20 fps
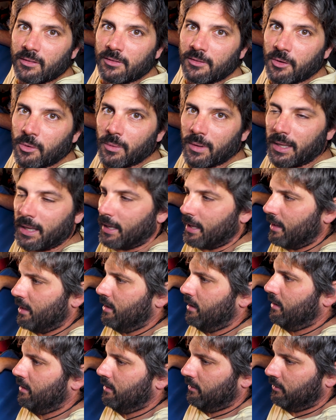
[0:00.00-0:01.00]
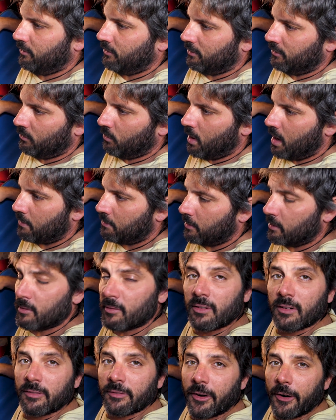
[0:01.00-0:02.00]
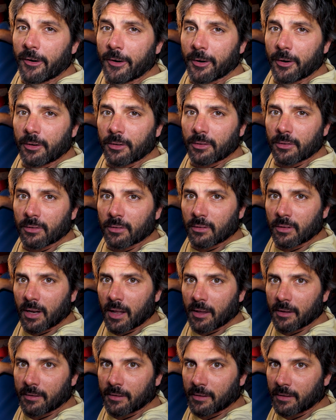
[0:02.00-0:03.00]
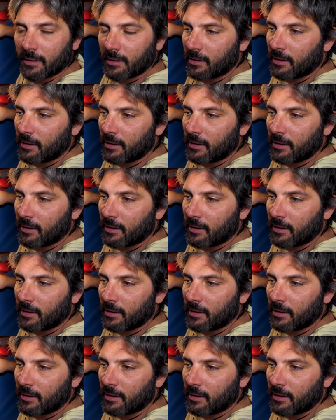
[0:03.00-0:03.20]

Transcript: Doing a swap of inverters today.